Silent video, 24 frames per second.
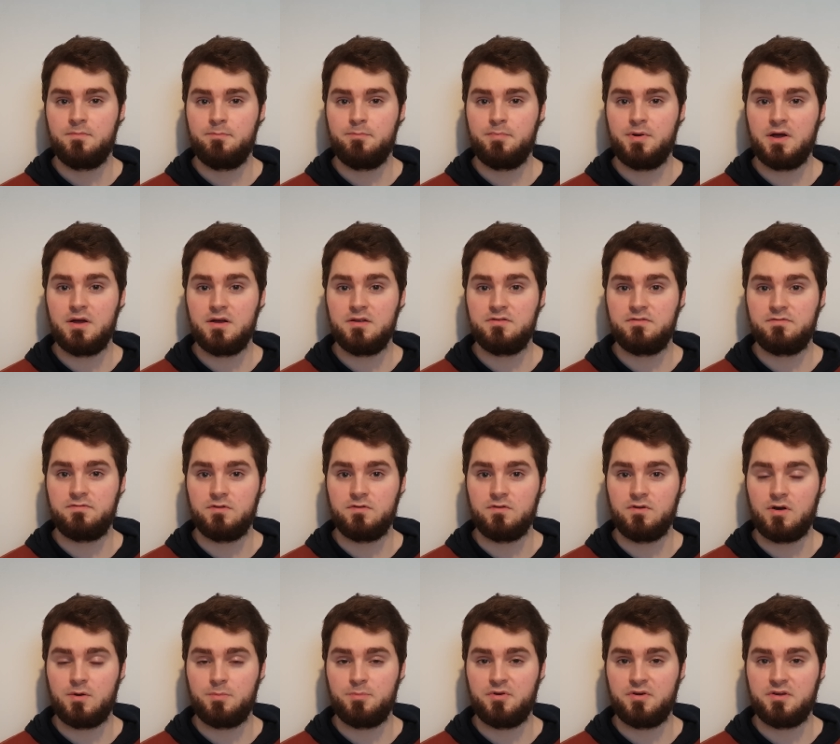part of the
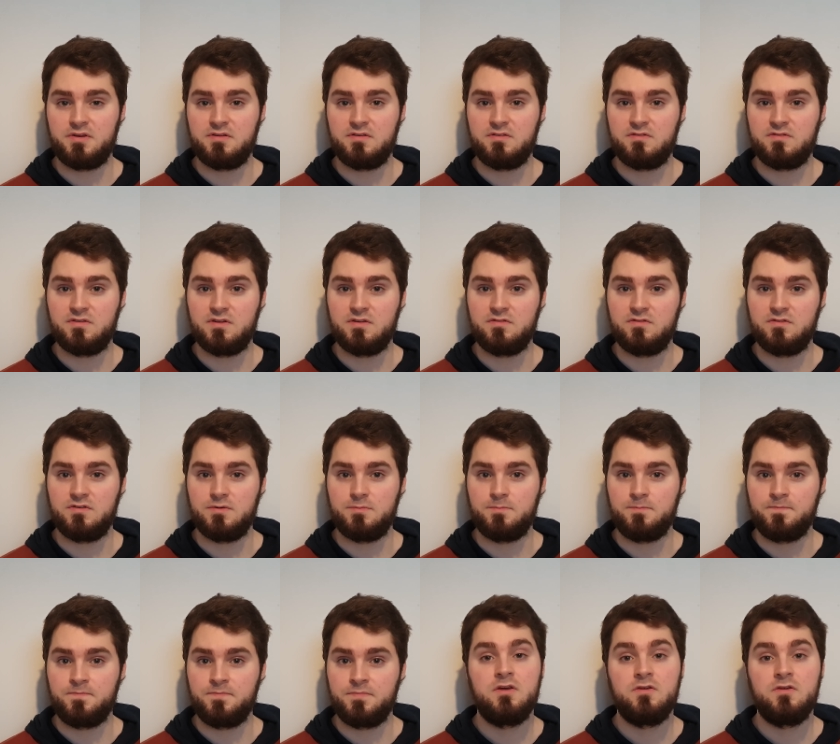operating system